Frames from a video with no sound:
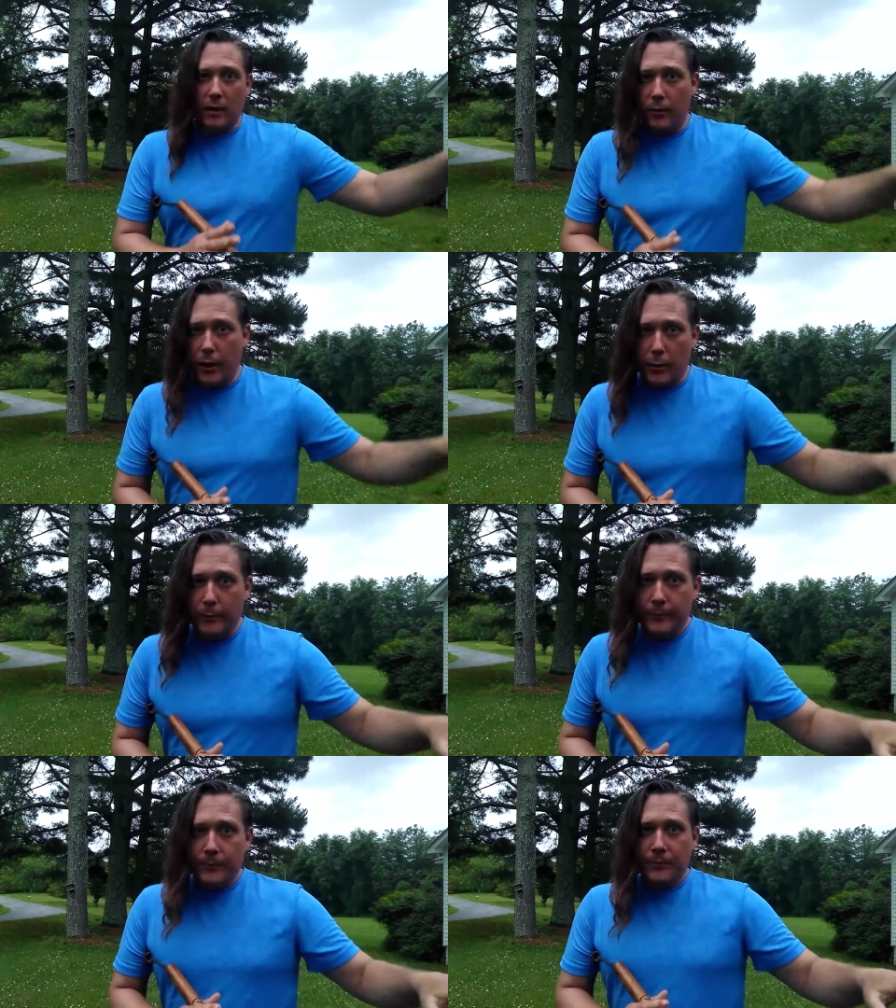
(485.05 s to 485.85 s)
I don't know.
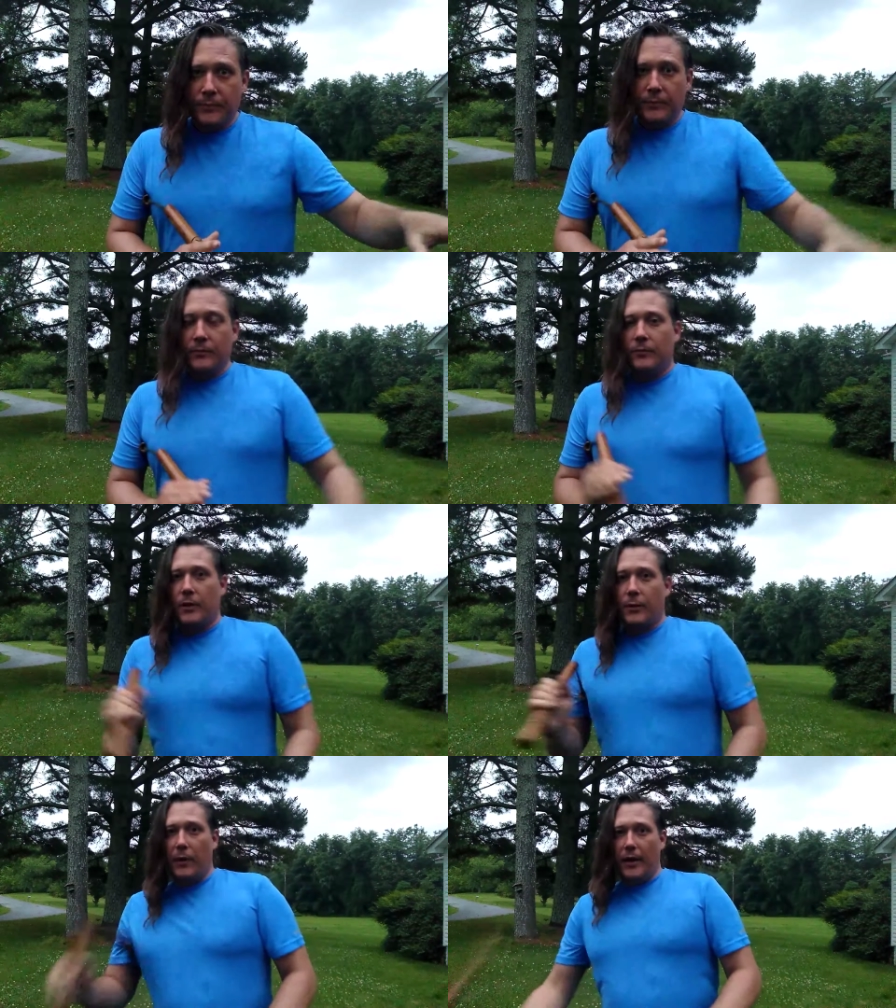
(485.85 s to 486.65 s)

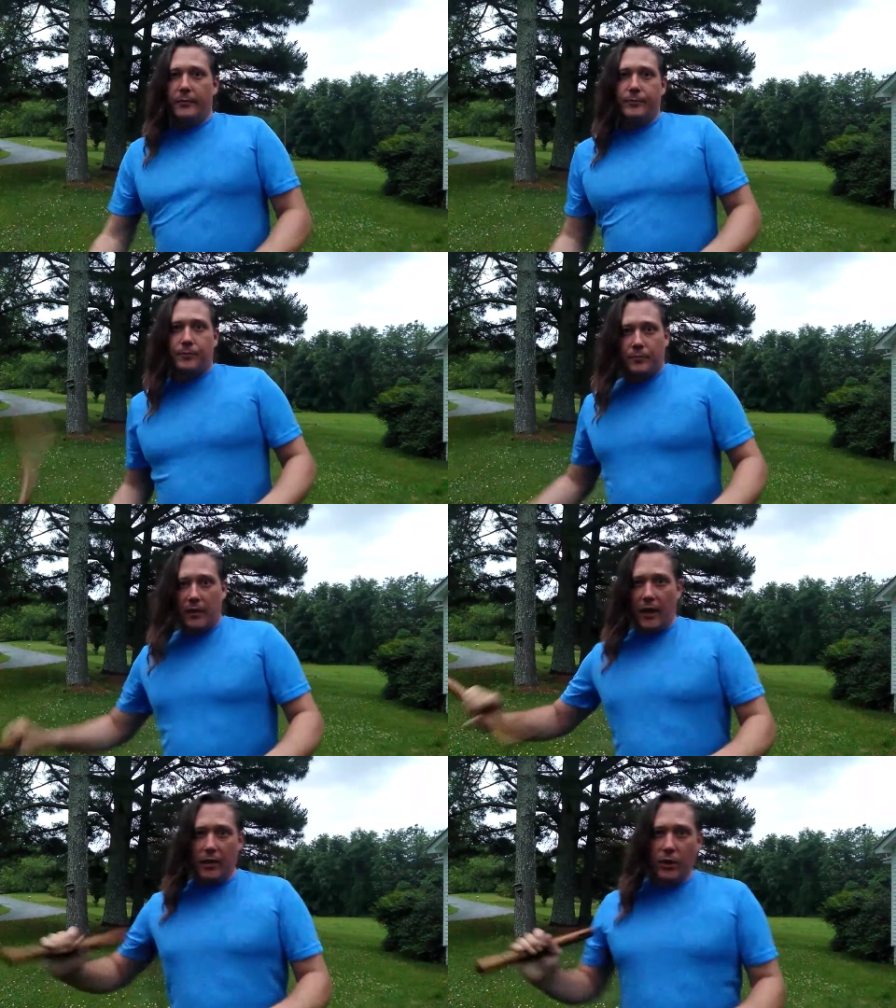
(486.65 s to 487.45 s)
But
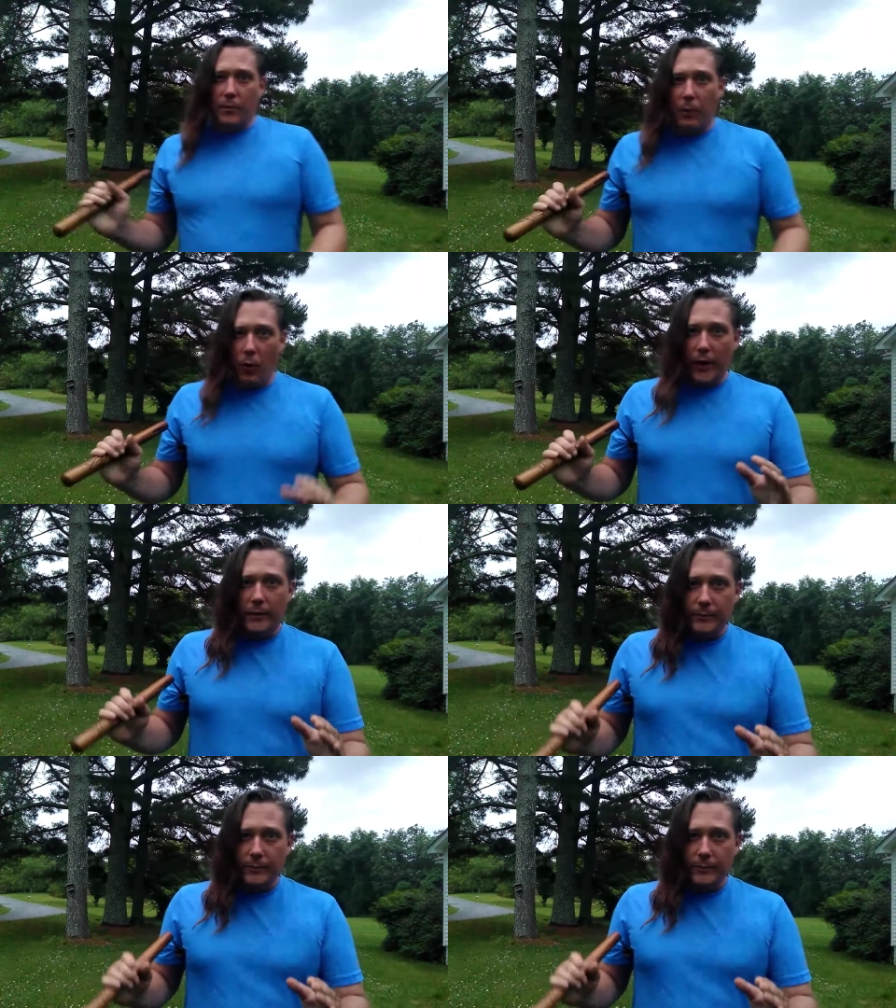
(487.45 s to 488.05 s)
getting to the point,